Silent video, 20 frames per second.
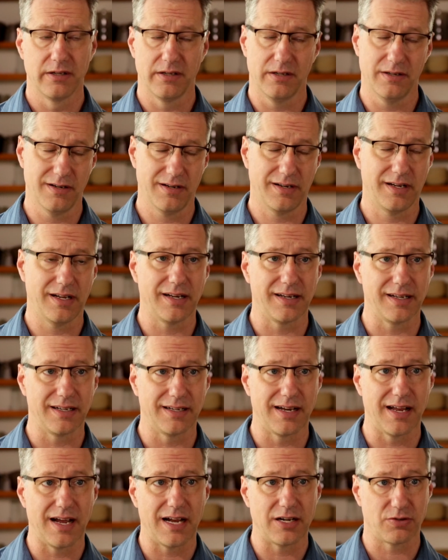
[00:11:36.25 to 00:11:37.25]
you're not
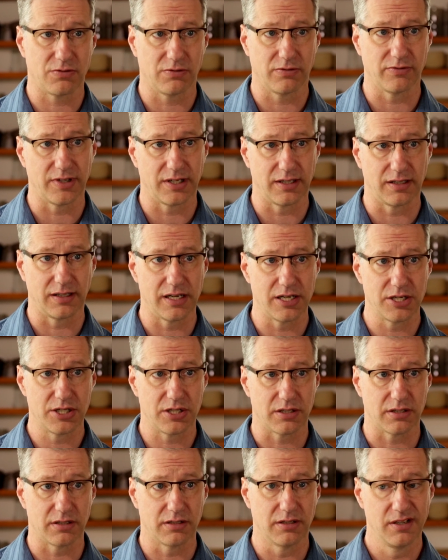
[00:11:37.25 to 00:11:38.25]
getting natural
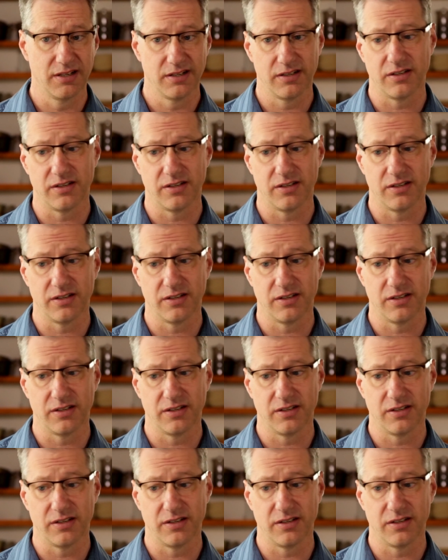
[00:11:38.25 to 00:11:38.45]
ventilation.